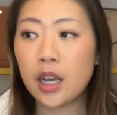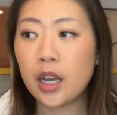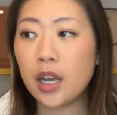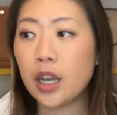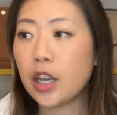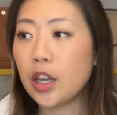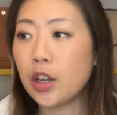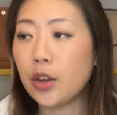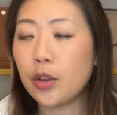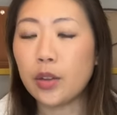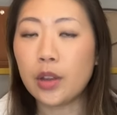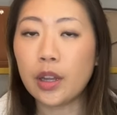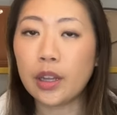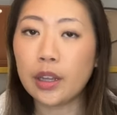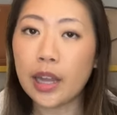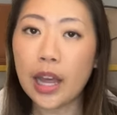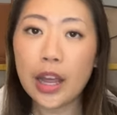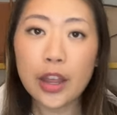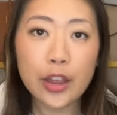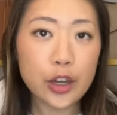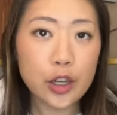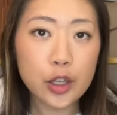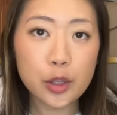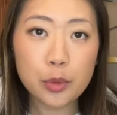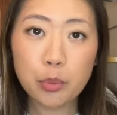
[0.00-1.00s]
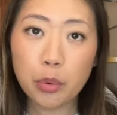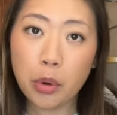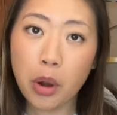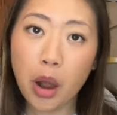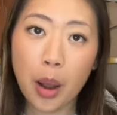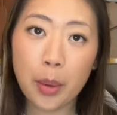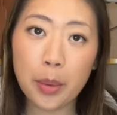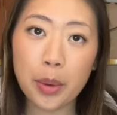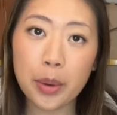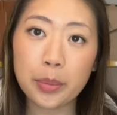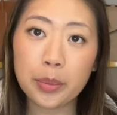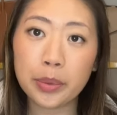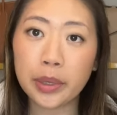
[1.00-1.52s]
You know, the leather's
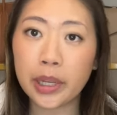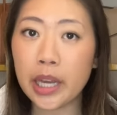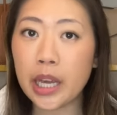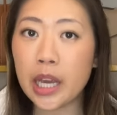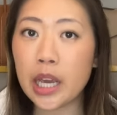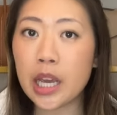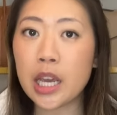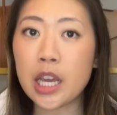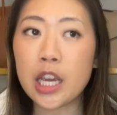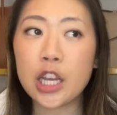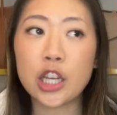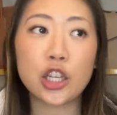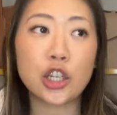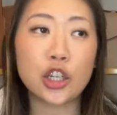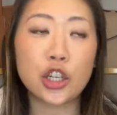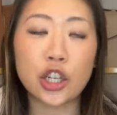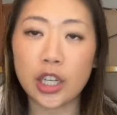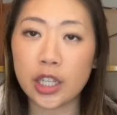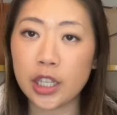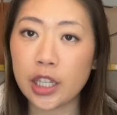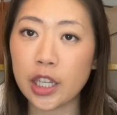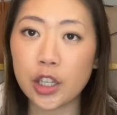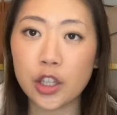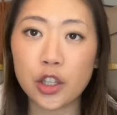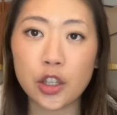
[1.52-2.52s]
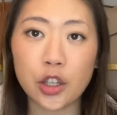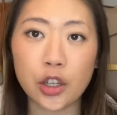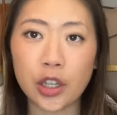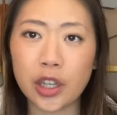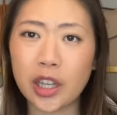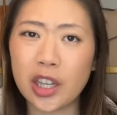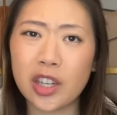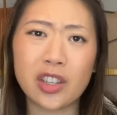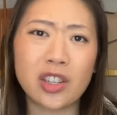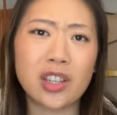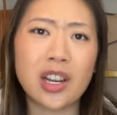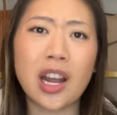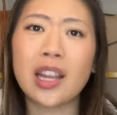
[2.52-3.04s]
probably just as good.
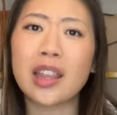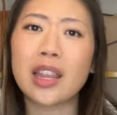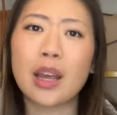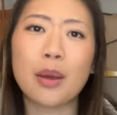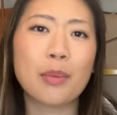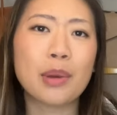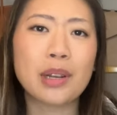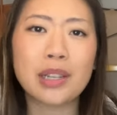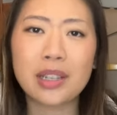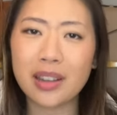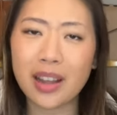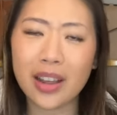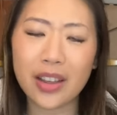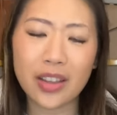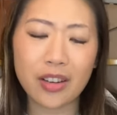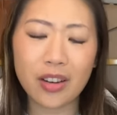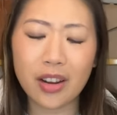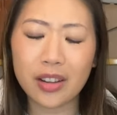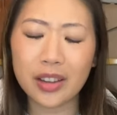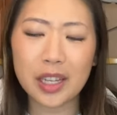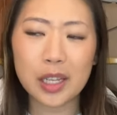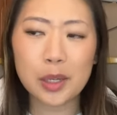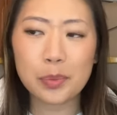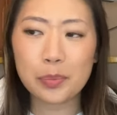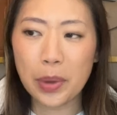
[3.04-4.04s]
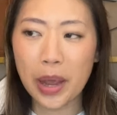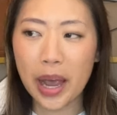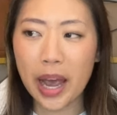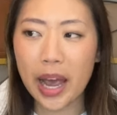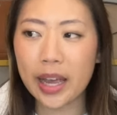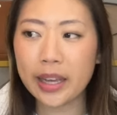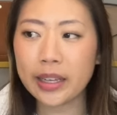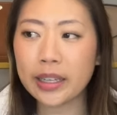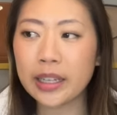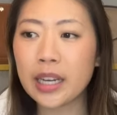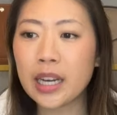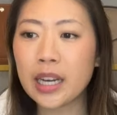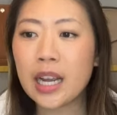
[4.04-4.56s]
There's not that much leather on this bag.